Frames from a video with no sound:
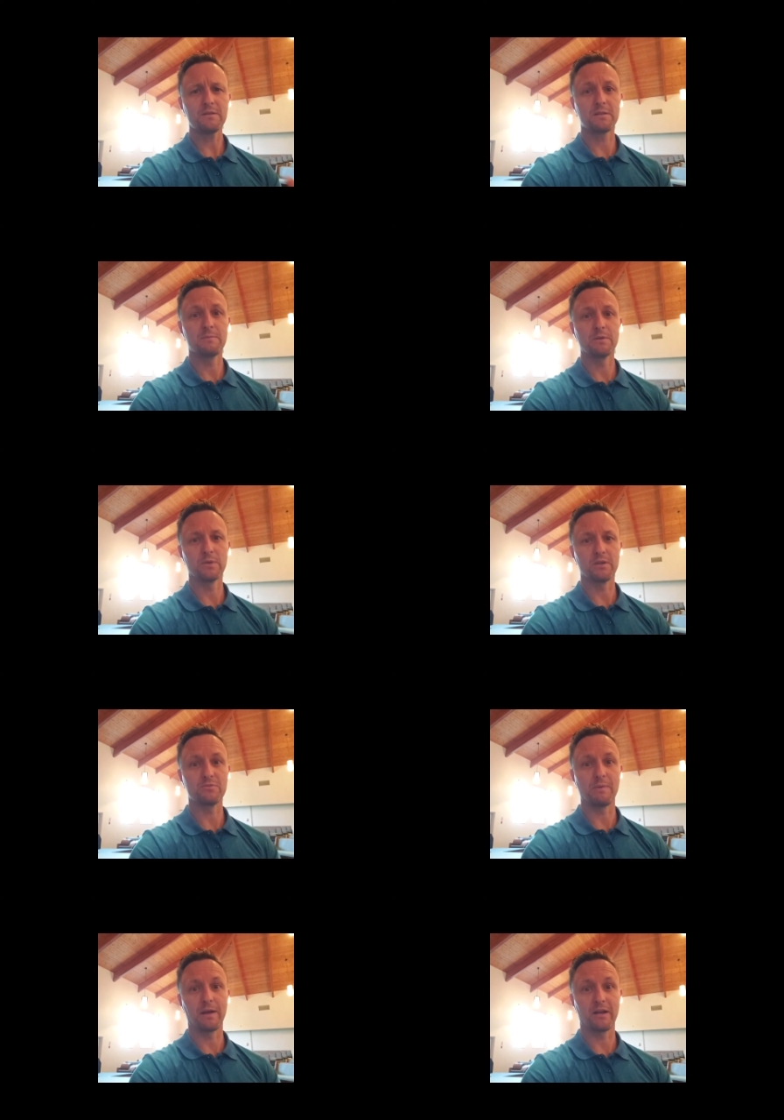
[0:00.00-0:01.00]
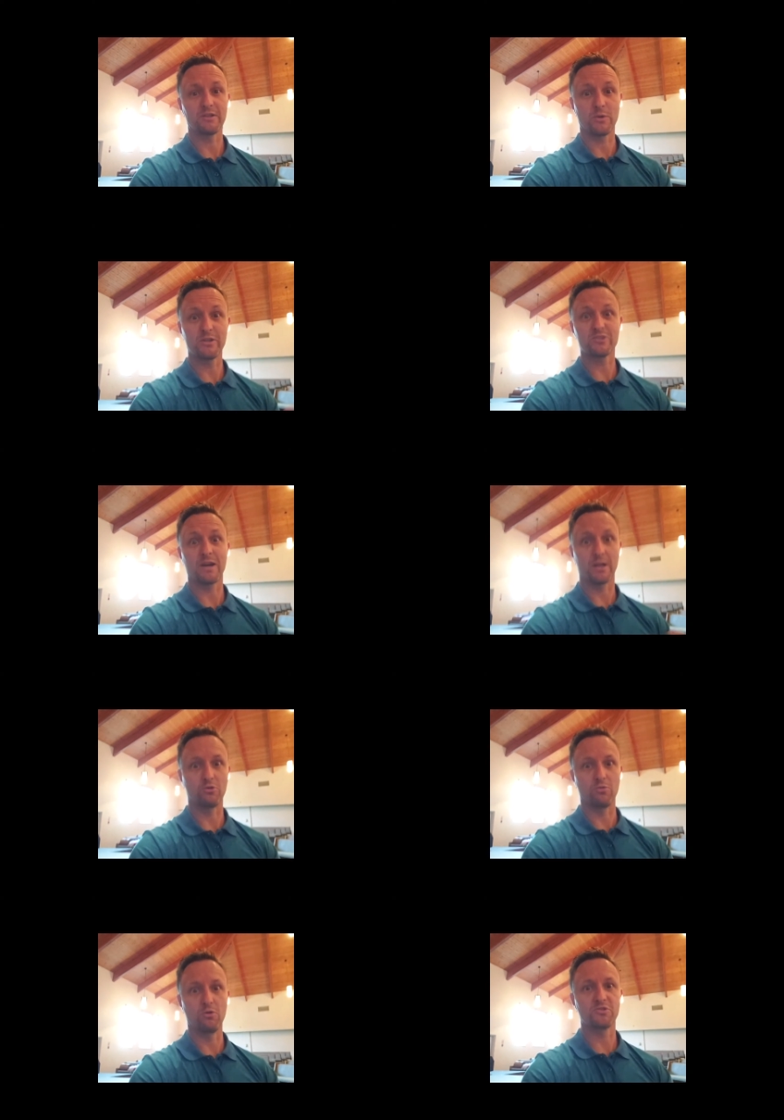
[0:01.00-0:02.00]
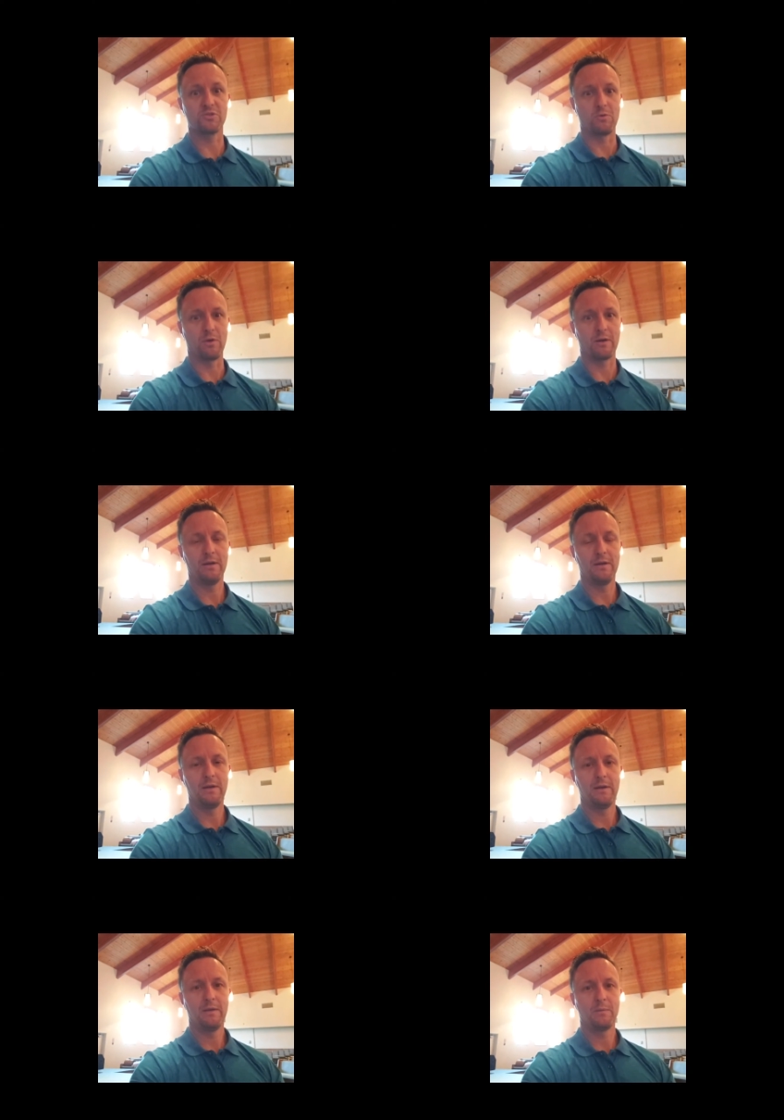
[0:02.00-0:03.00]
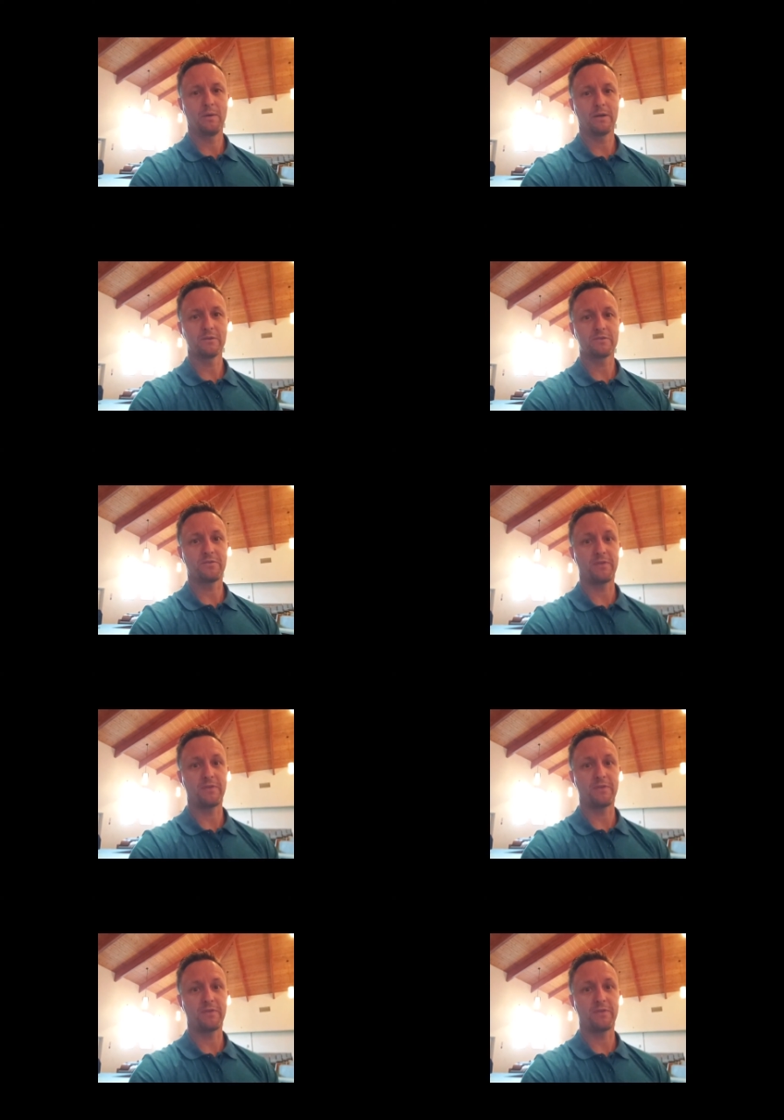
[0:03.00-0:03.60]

to be really used by God. So I just got to grow some more. Well, here's the